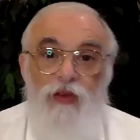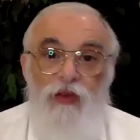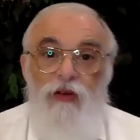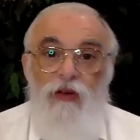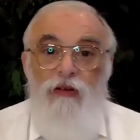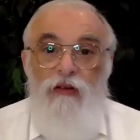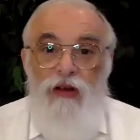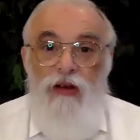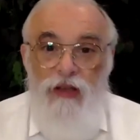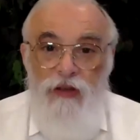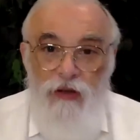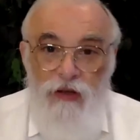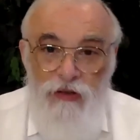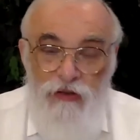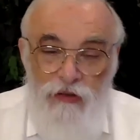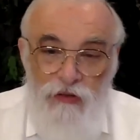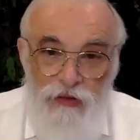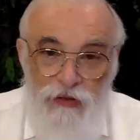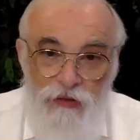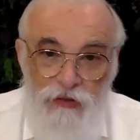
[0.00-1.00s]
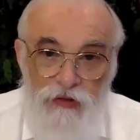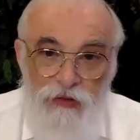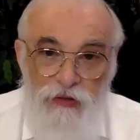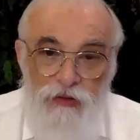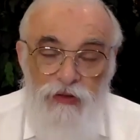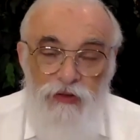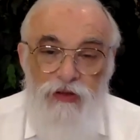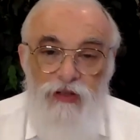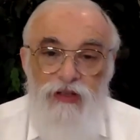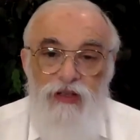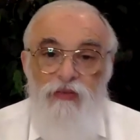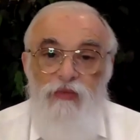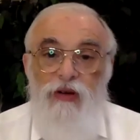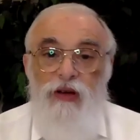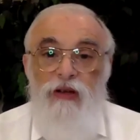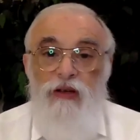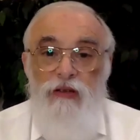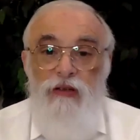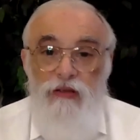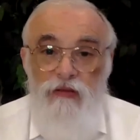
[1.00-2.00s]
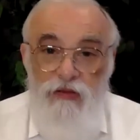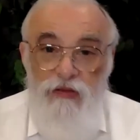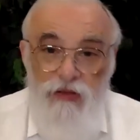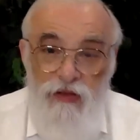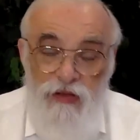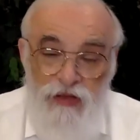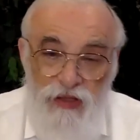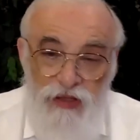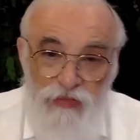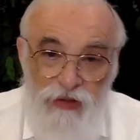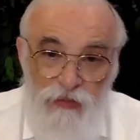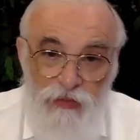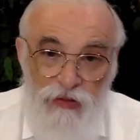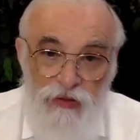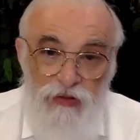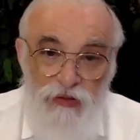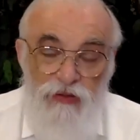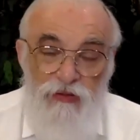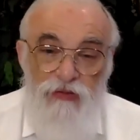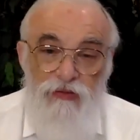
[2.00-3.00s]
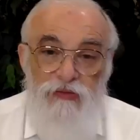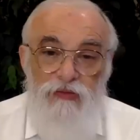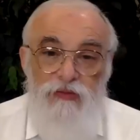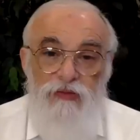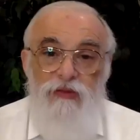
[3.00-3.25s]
or other organs of the body. Well, some people do,